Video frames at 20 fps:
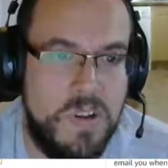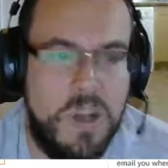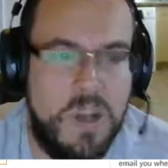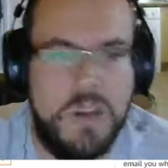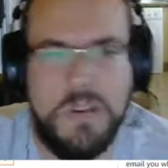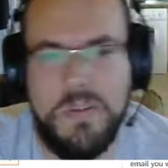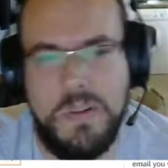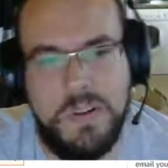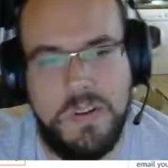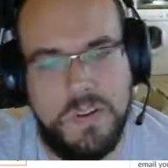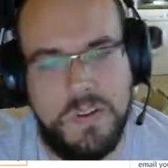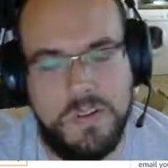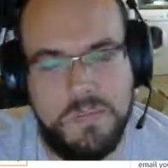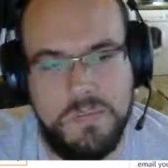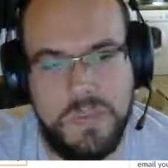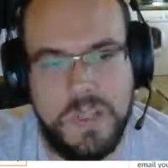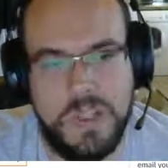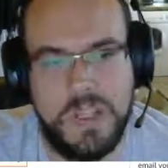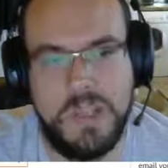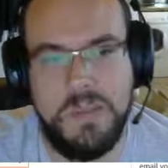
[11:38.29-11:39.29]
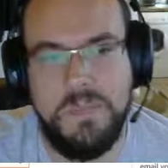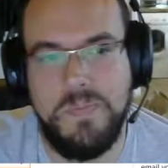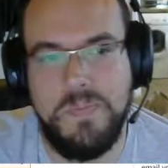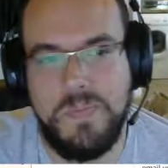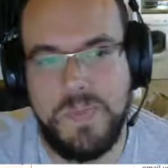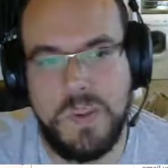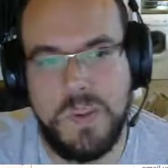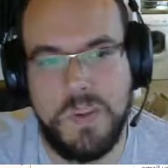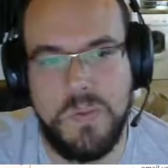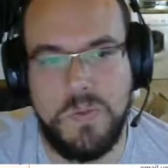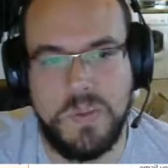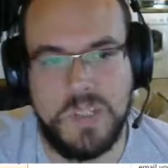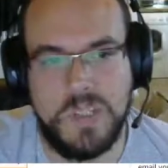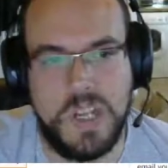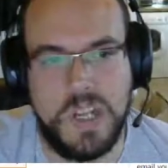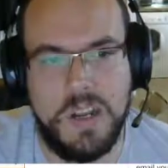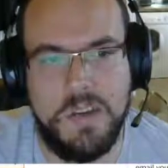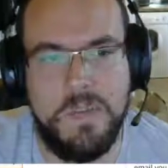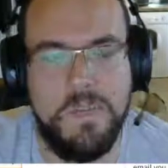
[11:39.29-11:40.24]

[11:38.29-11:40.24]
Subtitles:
I've got the Corsair